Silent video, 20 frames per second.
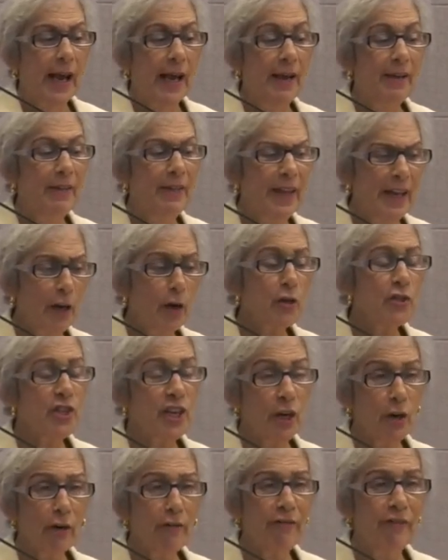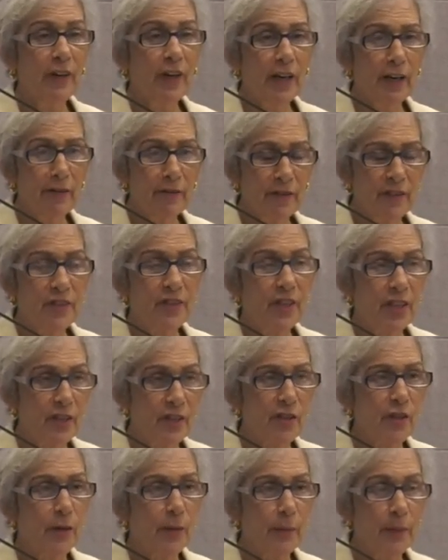and they are terrified of the
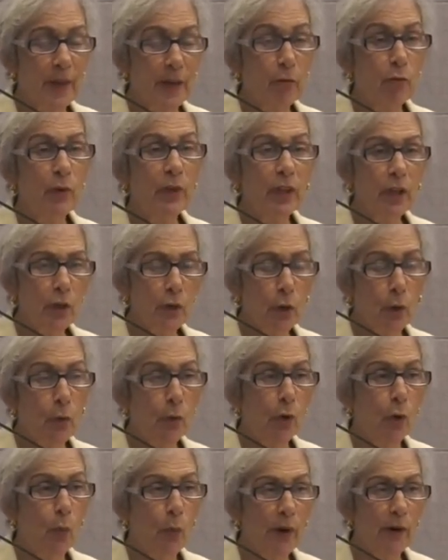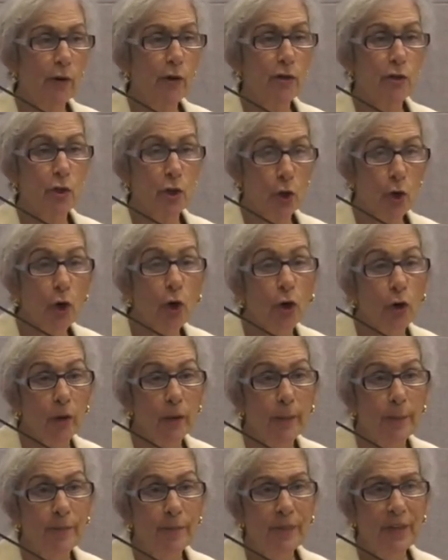system. They really don't know where to
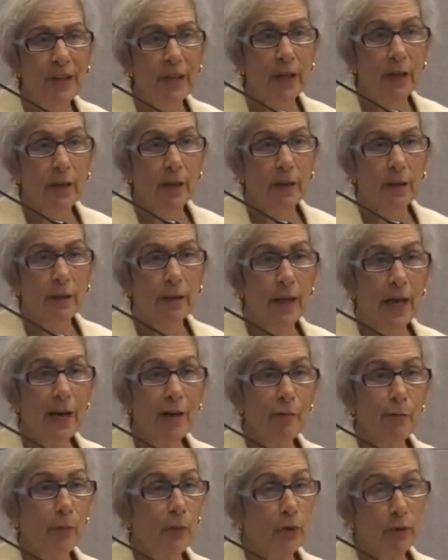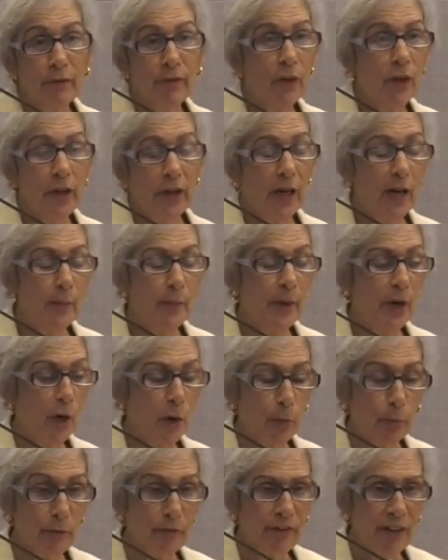turn. A lot of them are very high
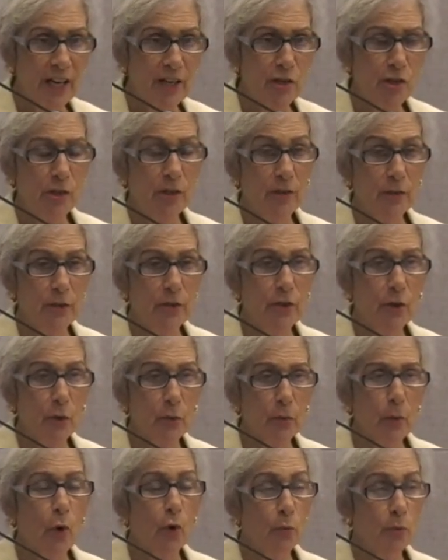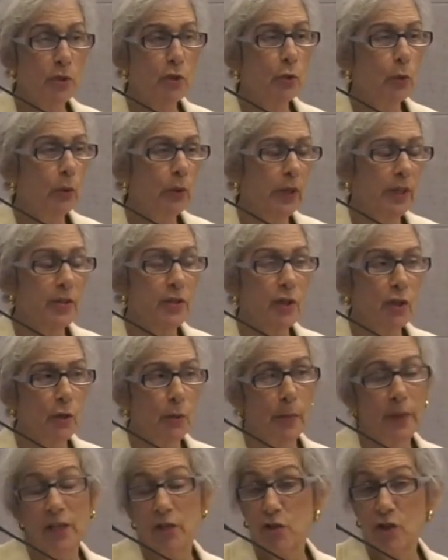power professionals, so homeschooling is
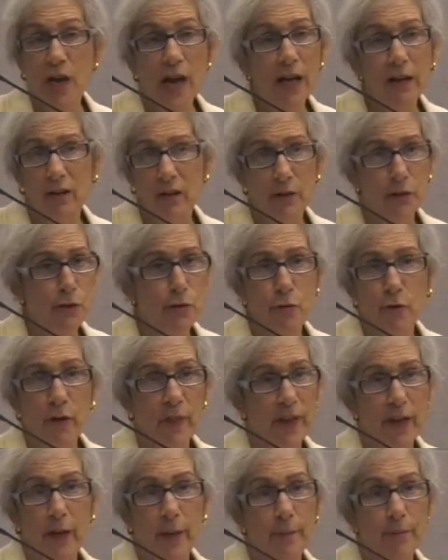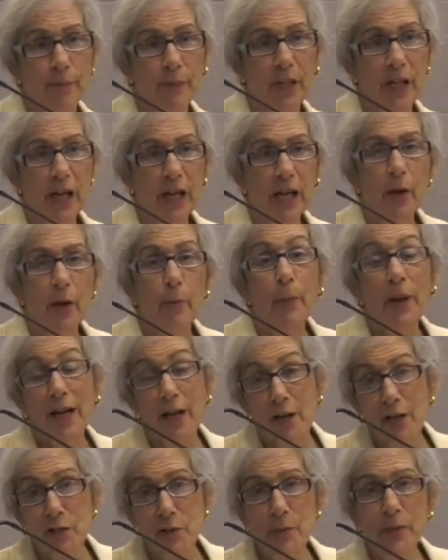going to be a challenge for them.
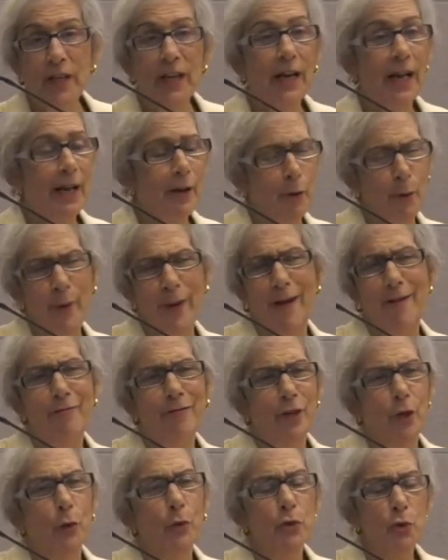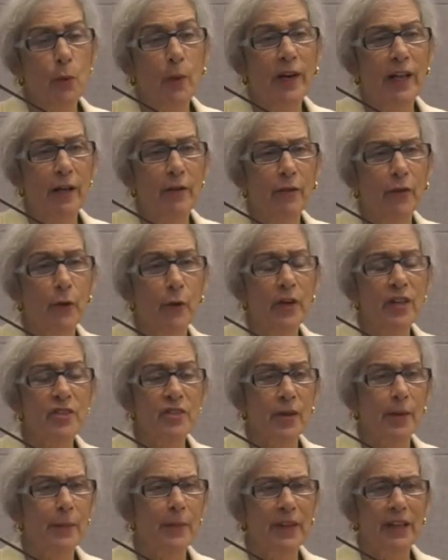My husband and I, who have, 20 and 30
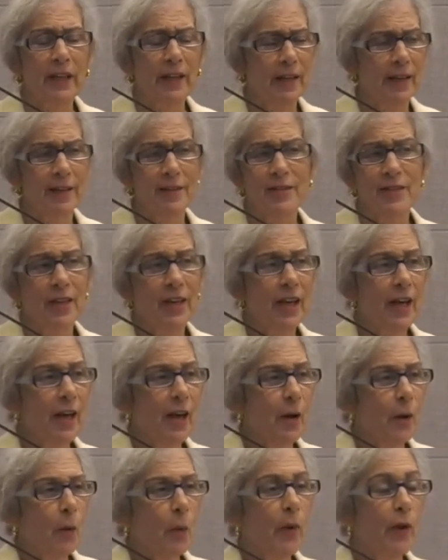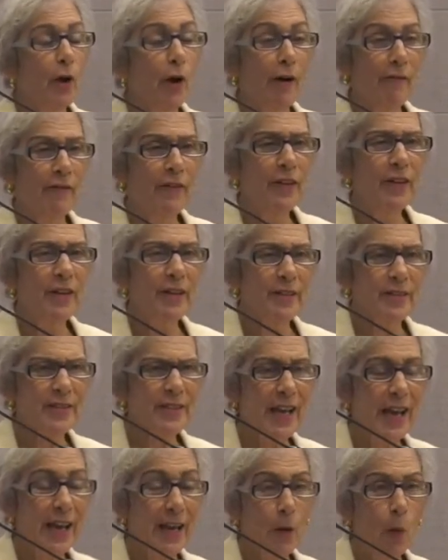something kids, we often
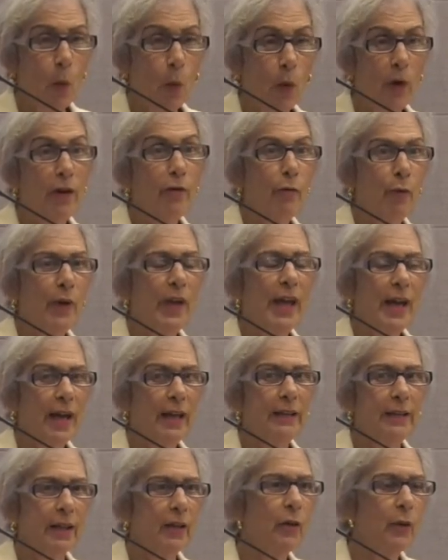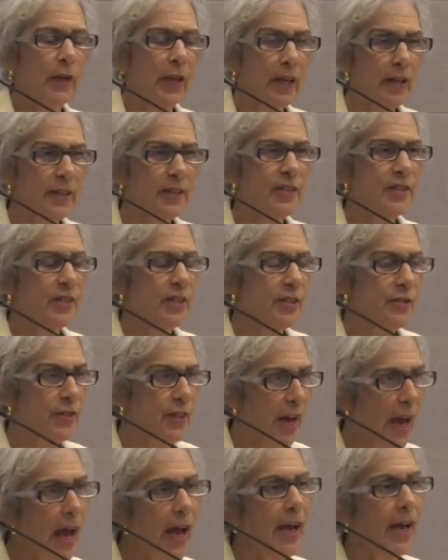say, what if we had little kids
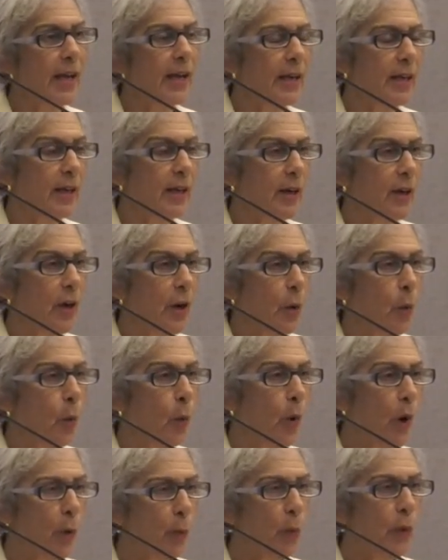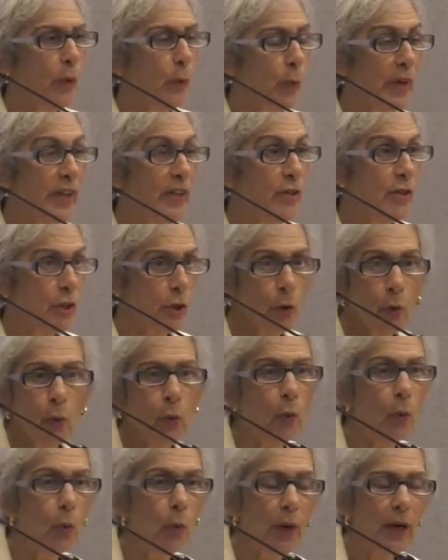today? What would we
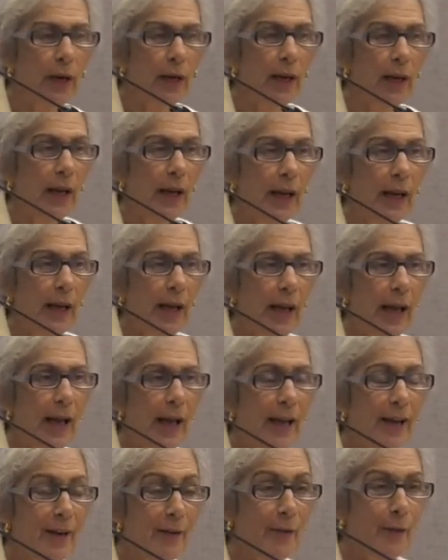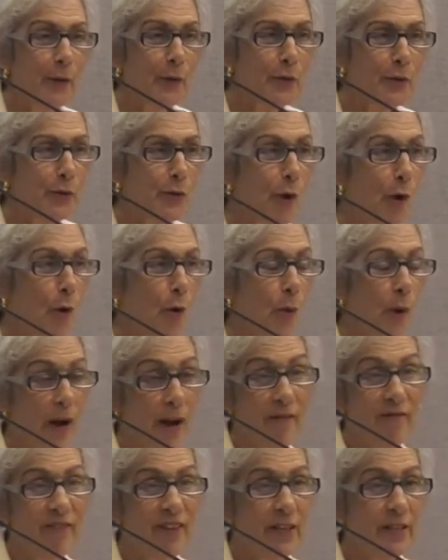do? And there's no
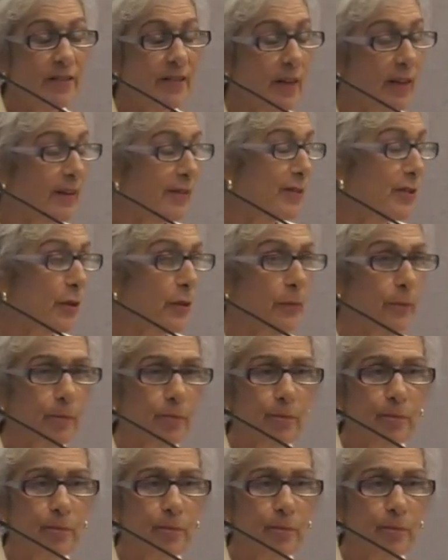obvious answer.